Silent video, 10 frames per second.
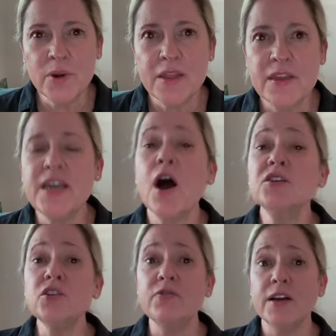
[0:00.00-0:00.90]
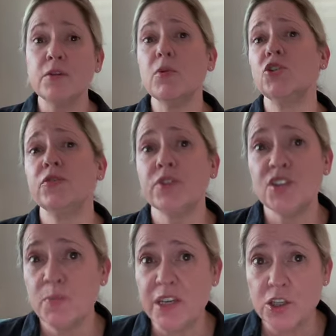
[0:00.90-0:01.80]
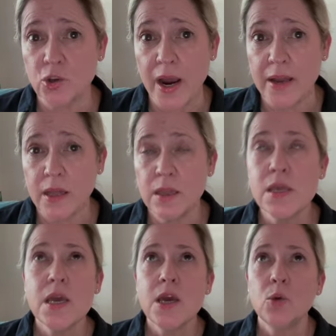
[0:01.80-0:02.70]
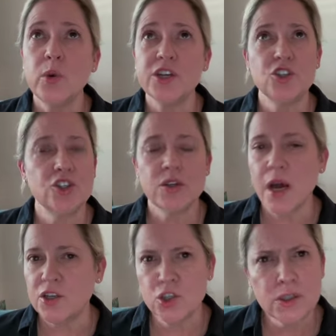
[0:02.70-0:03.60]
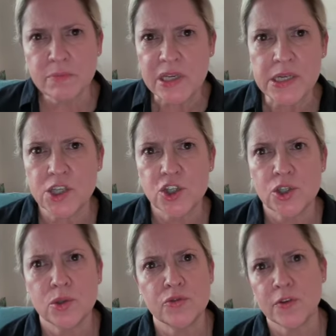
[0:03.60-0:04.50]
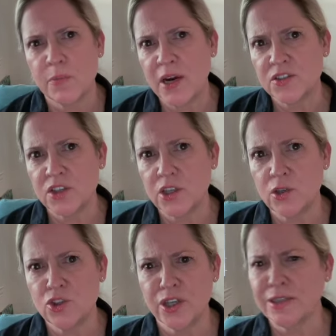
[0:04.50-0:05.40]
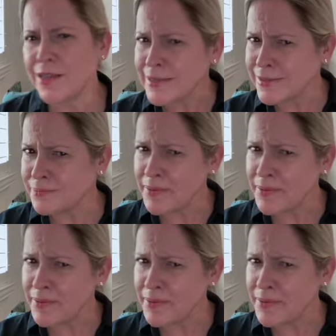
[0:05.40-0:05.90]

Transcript: he also filed a motion for a speedy trial, which shouldn't be an issue for the prosecution unless